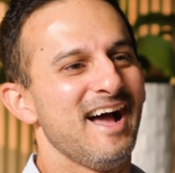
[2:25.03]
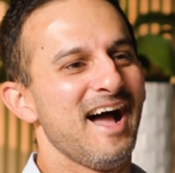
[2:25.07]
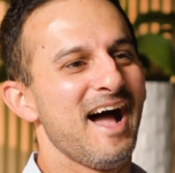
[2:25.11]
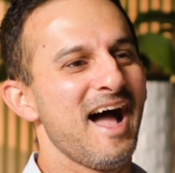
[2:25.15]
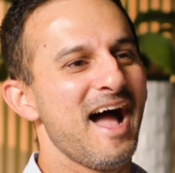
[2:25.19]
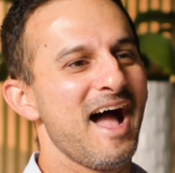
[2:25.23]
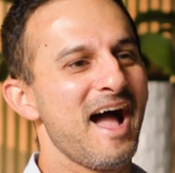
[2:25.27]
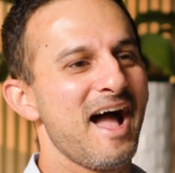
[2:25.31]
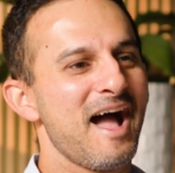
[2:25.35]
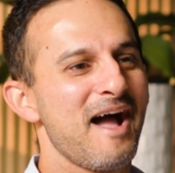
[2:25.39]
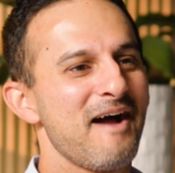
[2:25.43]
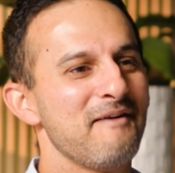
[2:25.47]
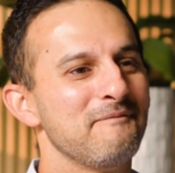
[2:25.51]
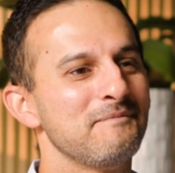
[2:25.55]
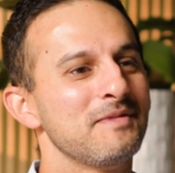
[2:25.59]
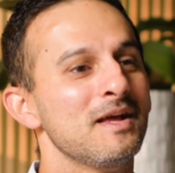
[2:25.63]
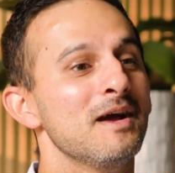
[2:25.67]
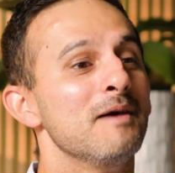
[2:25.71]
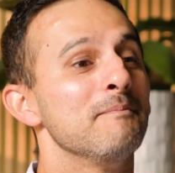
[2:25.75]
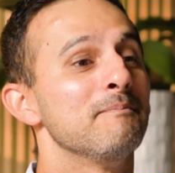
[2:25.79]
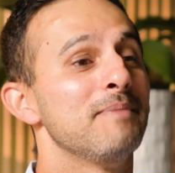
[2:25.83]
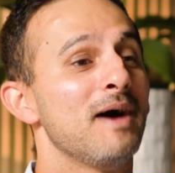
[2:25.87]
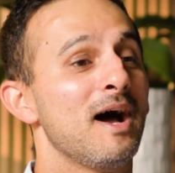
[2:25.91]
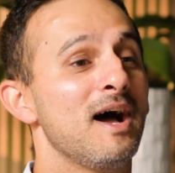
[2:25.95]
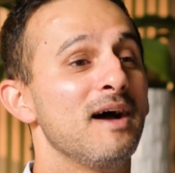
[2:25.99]

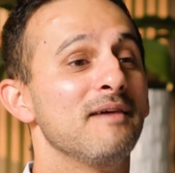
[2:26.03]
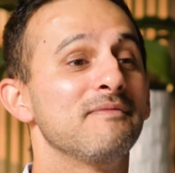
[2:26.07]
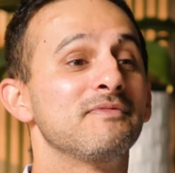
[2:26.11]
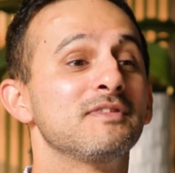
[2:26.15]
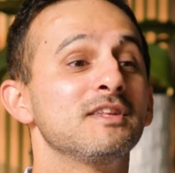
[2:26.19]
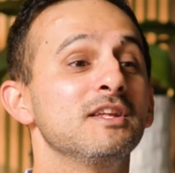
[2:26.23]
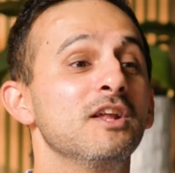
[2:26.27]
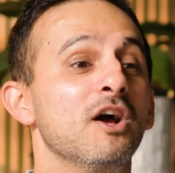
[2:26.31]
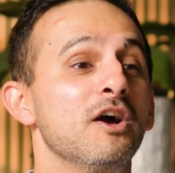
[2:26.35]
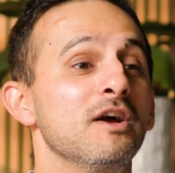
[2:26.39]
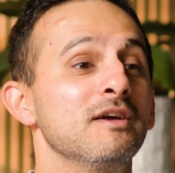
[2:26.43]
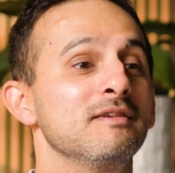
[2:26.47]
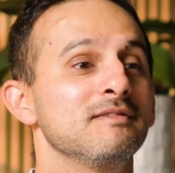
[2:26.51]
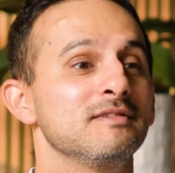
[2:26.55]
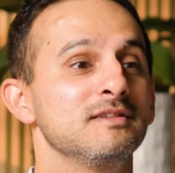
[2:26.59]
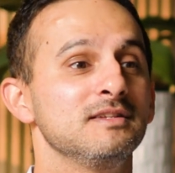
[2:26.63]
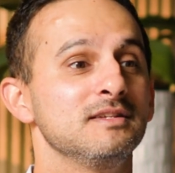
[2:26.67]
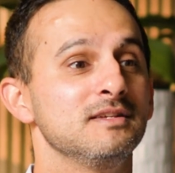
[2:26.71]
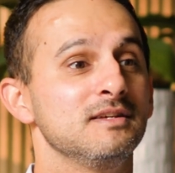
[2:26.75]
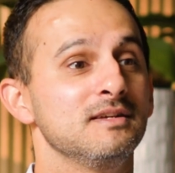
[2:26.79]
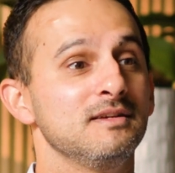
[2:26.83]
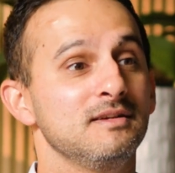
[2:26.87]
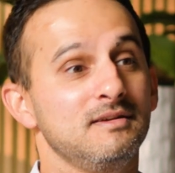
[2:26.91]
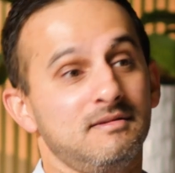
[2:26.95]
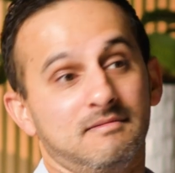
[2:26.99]
But, you know,
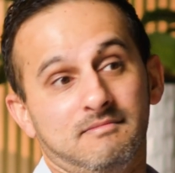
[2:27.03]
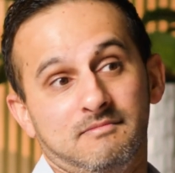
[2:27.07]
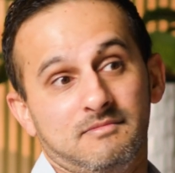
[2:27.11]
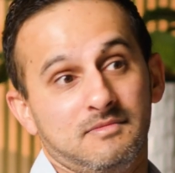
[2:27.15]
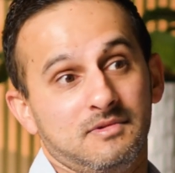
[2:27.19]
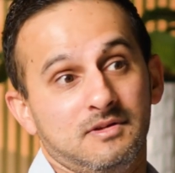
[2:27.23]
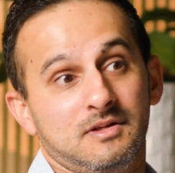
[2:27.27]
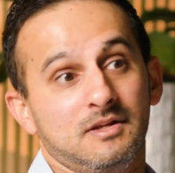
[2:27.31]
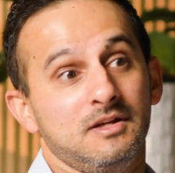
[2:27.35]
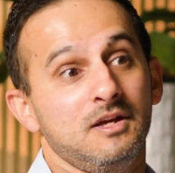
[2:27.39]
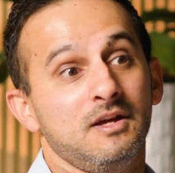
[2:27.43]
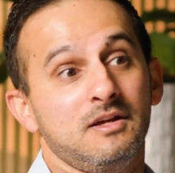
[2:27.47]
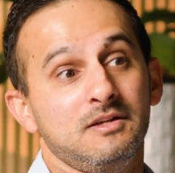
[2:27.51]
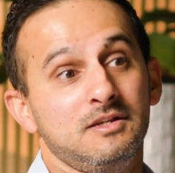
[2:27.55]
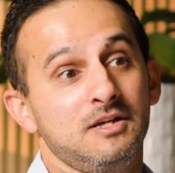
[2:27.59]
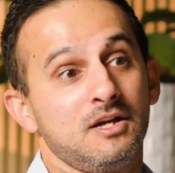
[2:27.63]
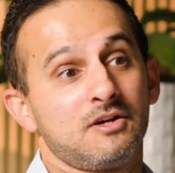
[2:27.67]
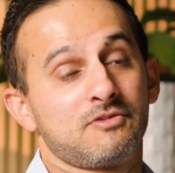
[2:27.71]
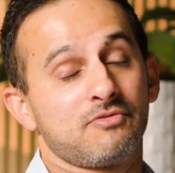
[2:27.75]
you're